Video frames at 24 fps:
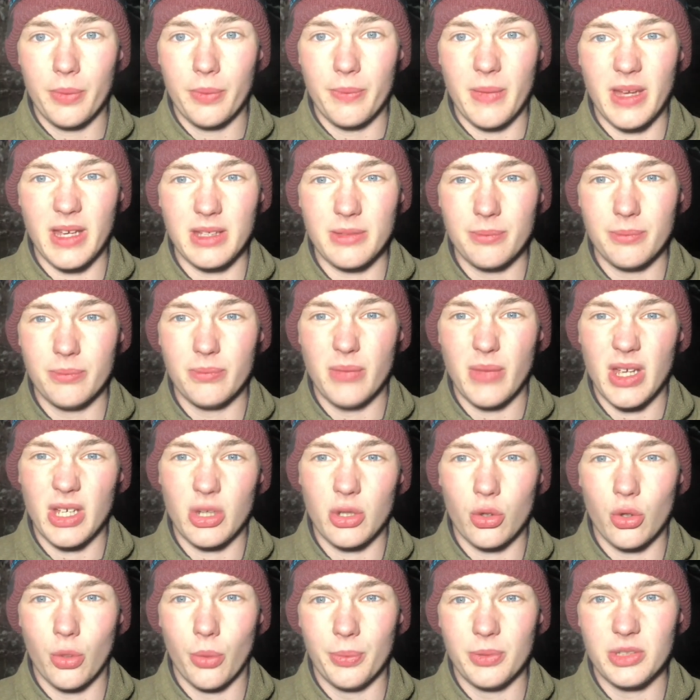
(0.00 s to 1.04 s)
make
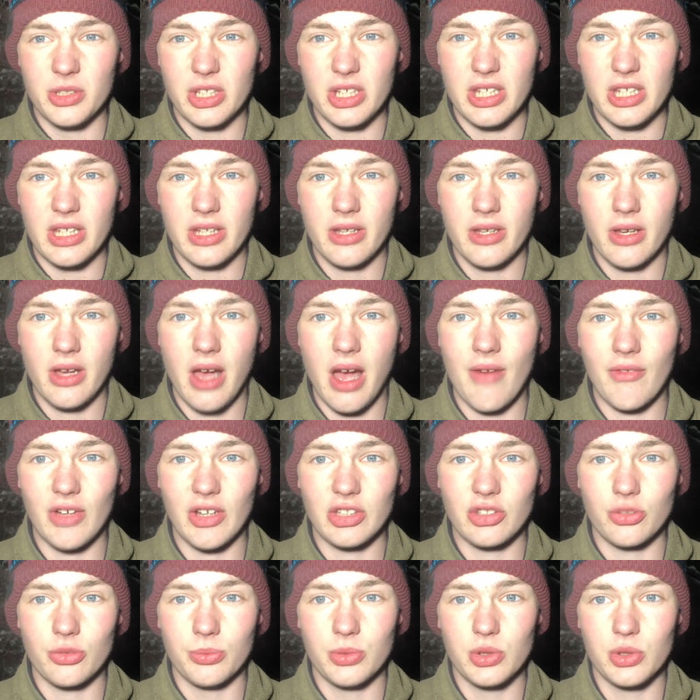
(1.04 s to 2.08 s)
a cup of tea. I've
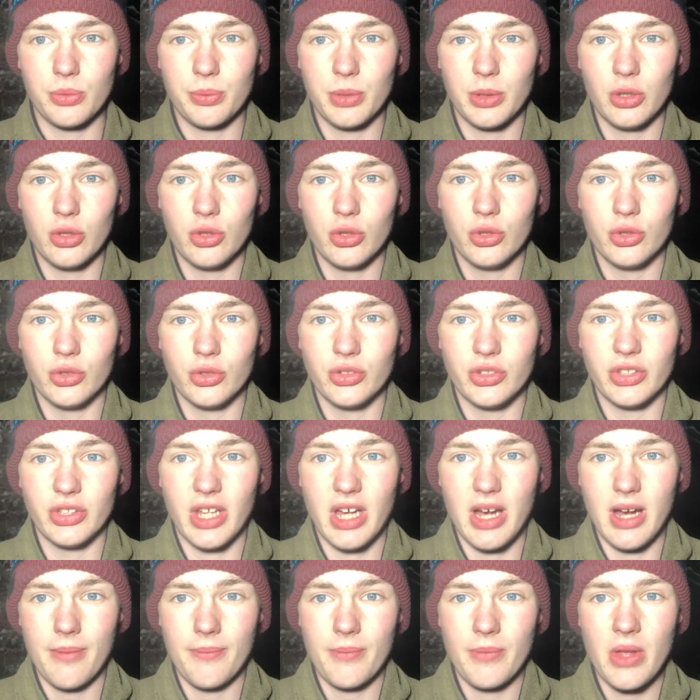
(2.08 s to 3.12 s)
had some super noodles and
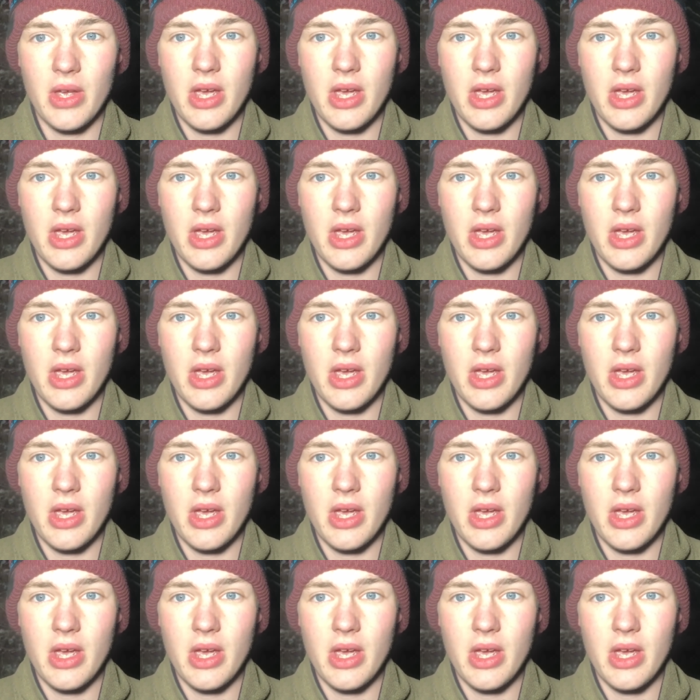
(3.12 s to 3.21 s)
that.